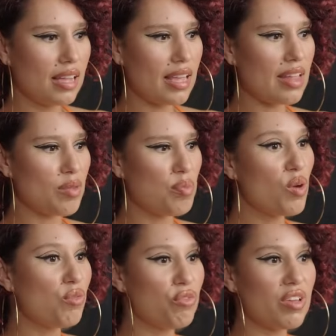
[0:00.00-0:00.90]
yeah, the
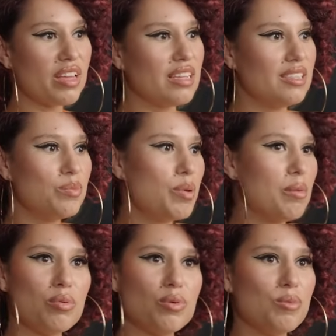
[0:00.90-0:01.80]
beautiful thing is
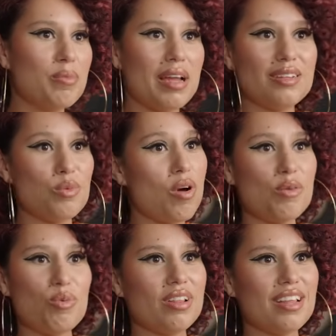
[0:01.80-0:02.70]
people made the
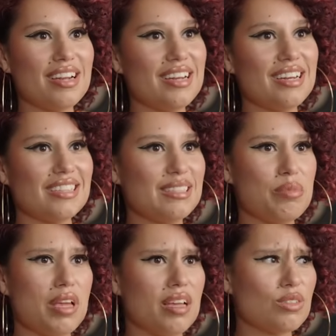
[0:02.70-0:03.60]
word what they needed it to
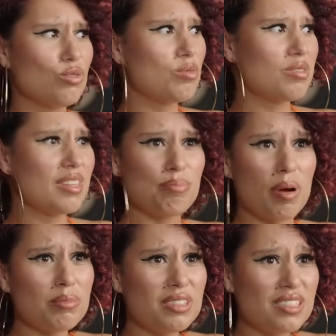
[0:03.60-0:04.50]
be. I saw someone said
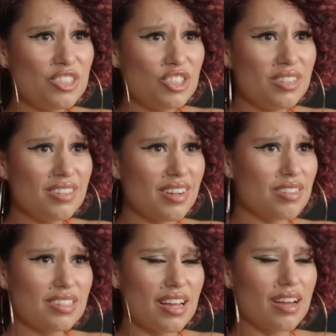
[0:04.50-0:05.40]
bum decision. I
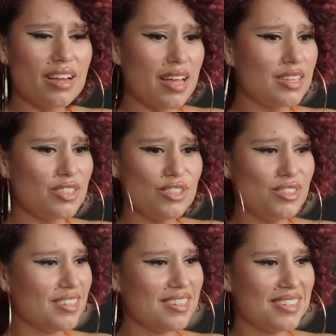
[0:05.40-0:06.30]
was like, okay,
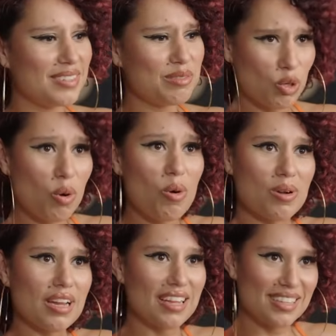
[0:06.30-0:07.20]

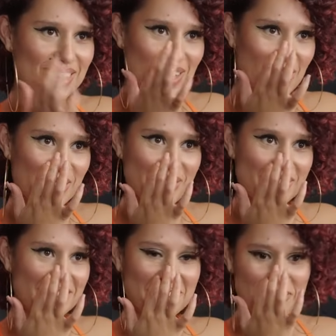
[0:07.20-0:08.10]
sure, like, you know,
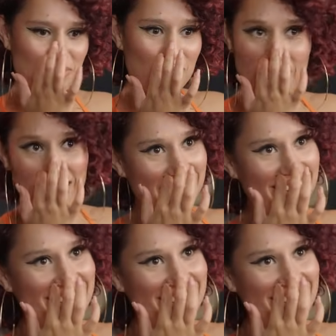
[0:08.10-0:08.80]
fine.